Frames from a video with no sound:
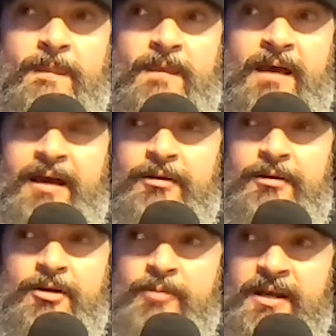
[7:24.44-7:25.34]
I don't
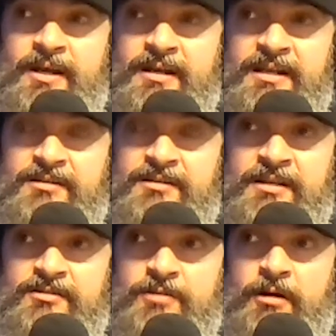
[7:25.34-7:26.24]
know, man. It, it it
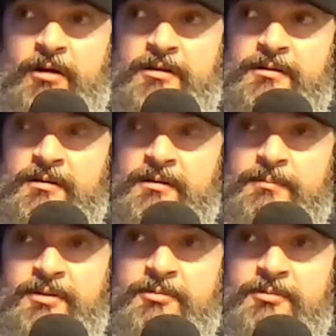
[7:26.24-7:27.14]
started to
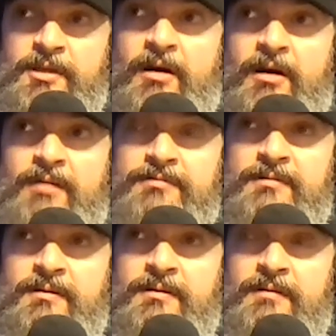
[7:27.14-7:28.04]
piss me off,
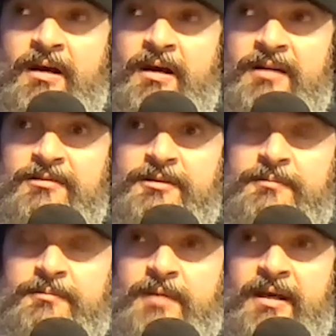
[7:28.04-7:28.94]
honestly.
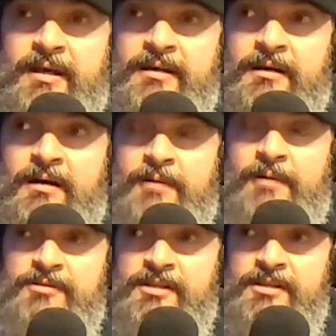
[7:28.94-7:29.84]
I uh, I
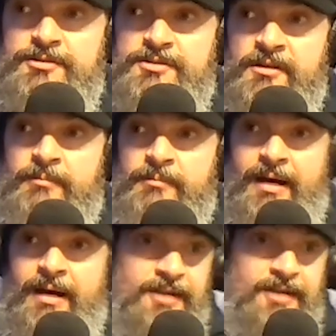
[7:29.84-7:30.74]
was interested in
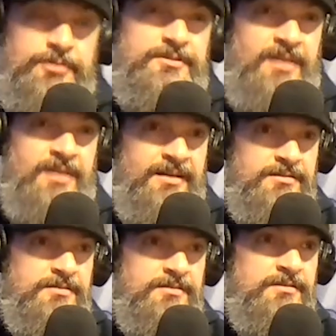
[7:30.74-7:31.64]
biological
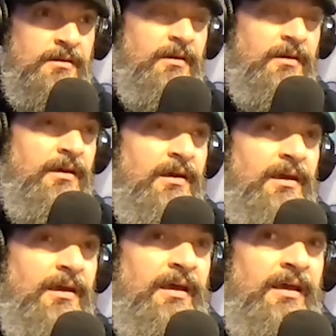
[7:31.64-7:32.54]
sciences,
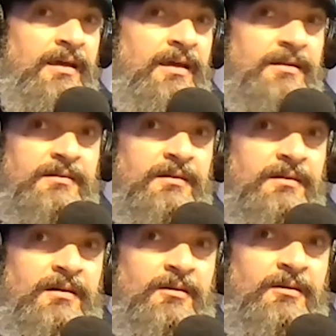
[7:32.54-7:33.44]
and
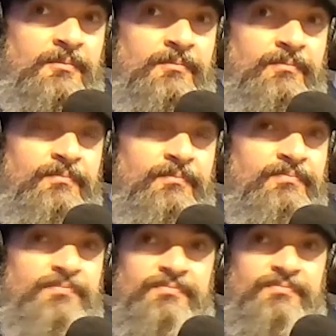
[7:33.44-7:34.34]
um,
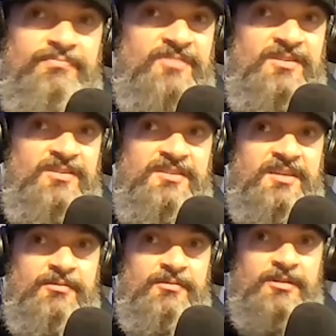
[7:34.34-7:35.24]

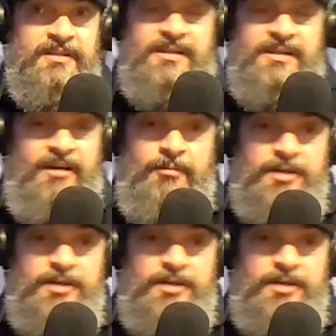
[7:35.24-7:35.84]
didn't really care much